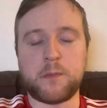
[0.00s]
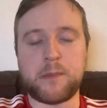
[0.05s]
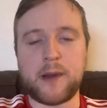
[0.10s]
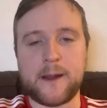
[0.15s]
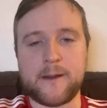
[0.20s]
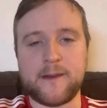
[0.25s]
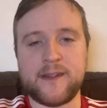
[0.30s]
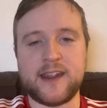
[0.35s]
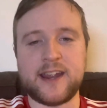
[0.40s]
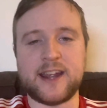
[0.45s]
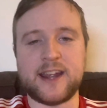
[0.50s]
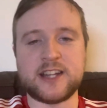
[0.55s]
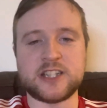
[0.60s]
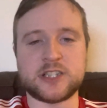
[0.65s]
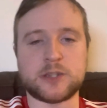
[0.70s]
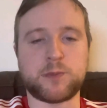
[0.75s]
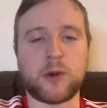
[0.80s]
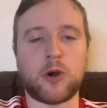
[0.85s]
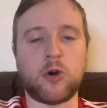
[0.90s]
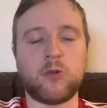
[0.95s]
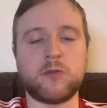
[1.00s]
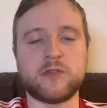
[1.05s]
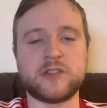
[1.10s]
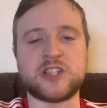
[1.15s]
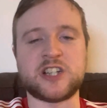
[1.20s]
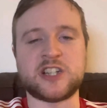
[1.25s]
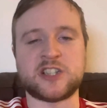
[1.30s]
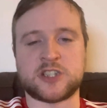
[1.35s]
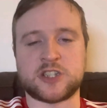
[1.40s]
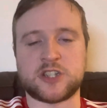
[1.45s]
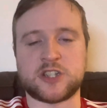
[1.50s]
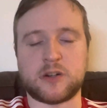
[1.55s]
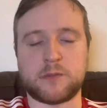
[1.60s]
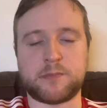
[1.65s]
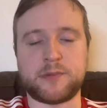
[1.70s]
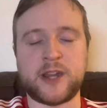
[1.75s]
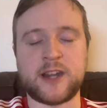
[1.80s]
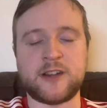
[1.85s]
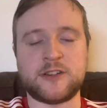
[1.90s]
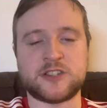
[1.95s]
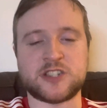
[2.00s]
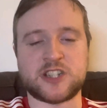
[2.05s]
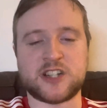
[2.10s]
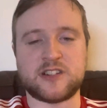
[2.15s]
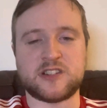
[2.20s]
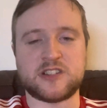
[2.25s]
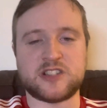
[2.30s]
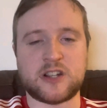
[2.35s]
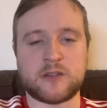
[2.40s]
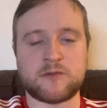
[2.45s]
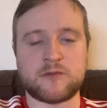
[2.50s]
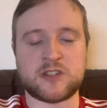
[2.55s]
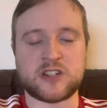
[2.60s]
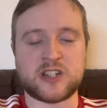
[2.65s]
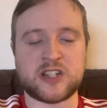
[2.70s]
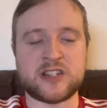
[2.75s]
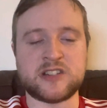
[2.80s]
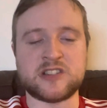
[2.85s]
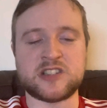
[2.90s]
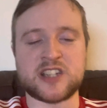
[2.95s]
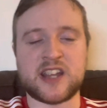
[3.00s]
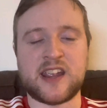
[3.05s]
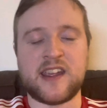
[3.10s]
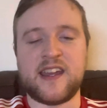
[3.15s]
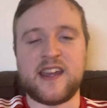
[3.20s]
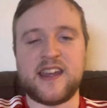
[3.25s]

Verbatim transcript: but his ball distribution sometimes